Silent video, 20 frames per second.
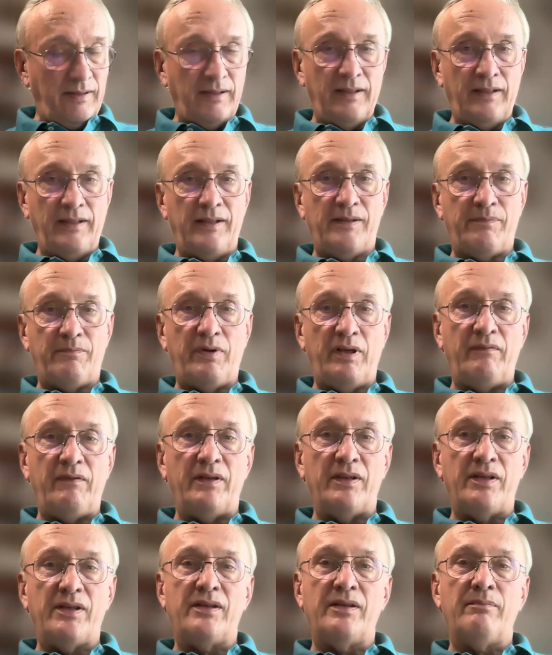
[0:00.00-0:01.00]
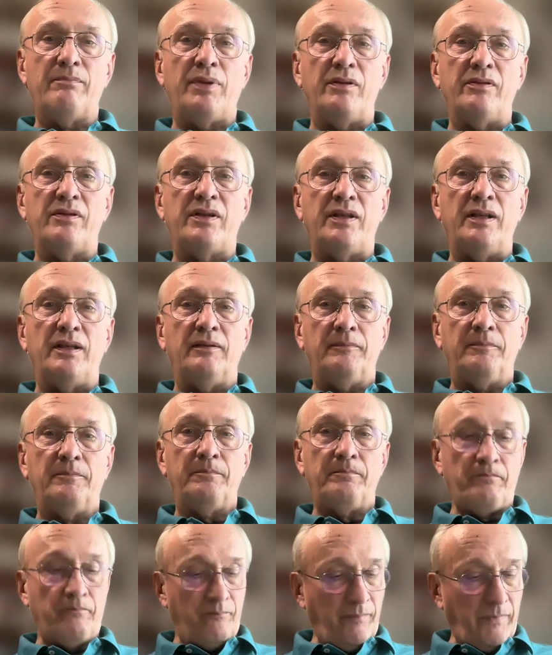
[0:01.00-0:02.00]
in his previous posting.
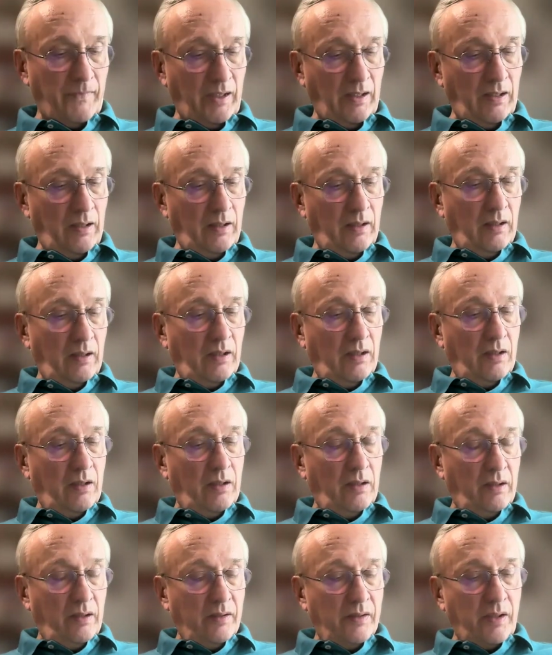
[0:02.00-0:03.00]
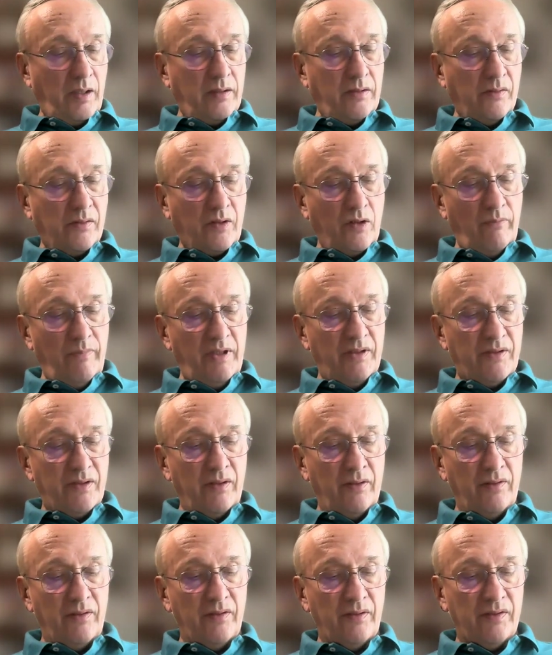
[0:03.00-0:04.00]
Sato's comments
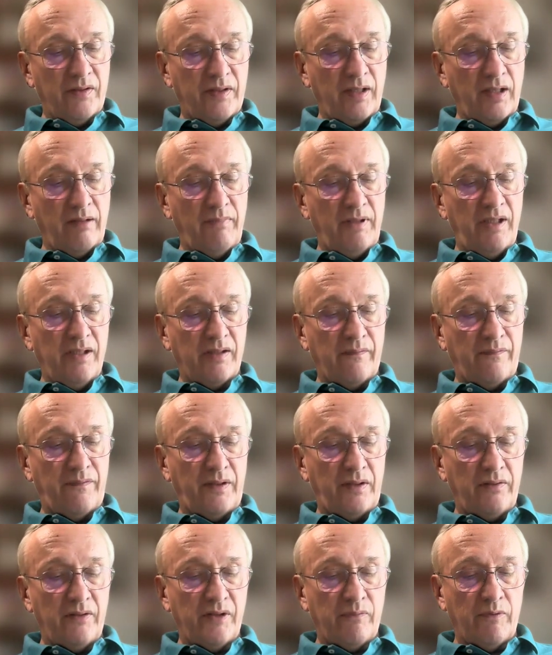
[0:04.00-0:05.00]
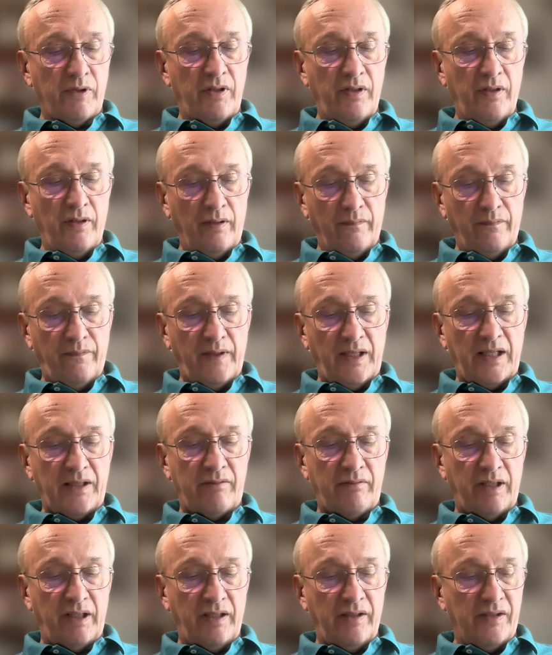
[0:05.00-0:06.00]
on Siamese officials were not
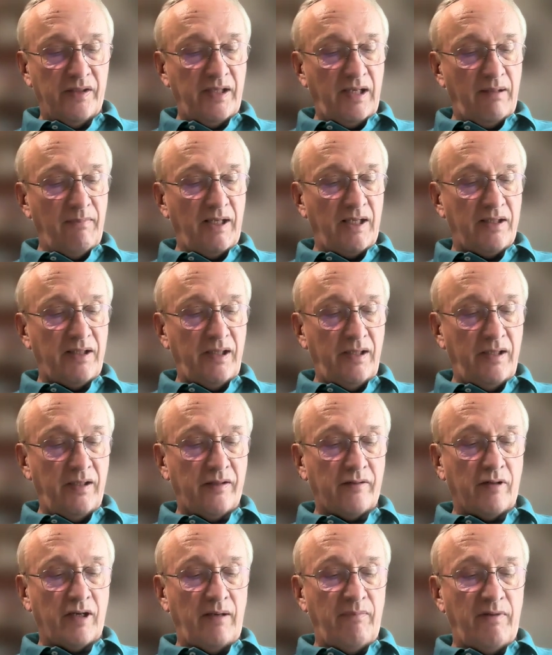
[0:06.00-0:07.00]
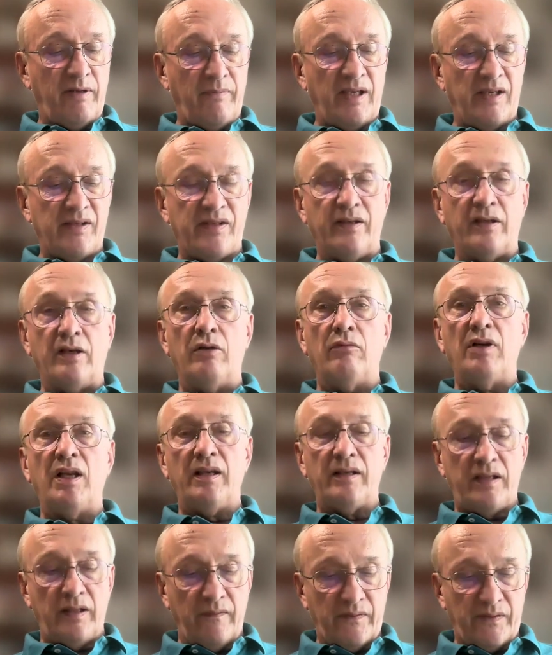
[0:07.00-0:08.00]
flattering. In the same letter, he described them as the
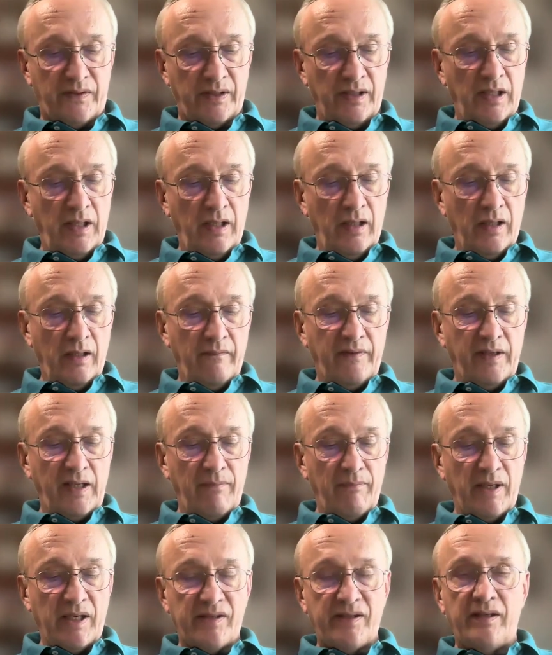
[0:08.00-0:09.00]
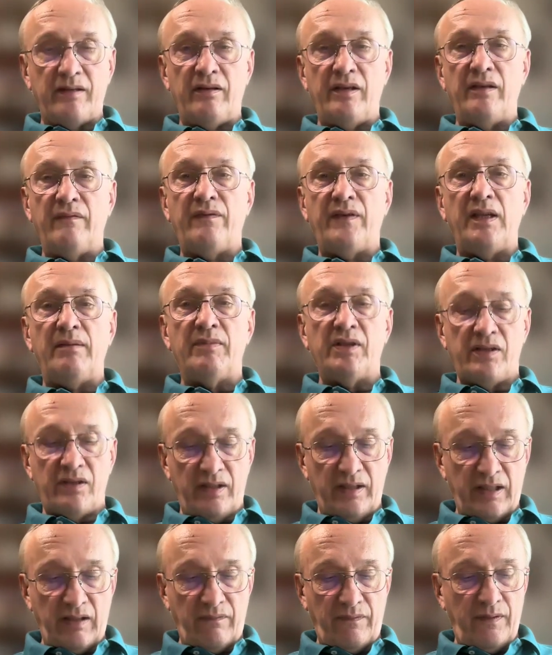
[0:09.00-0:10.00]
correlatives of the ambassador in the famous
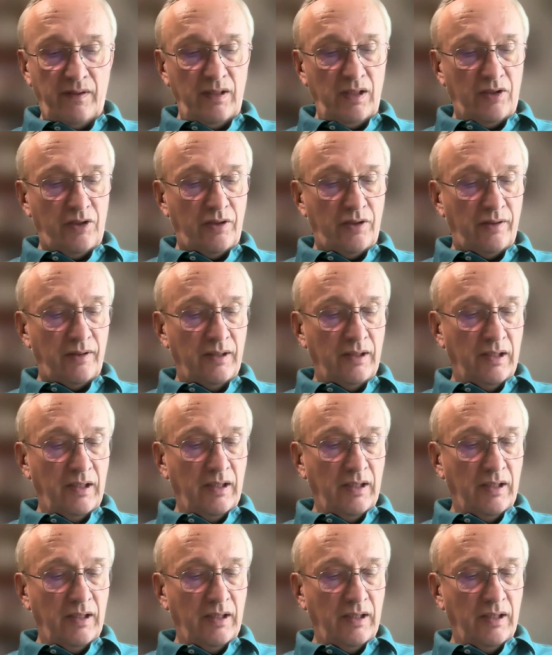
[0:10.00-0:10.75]
definition.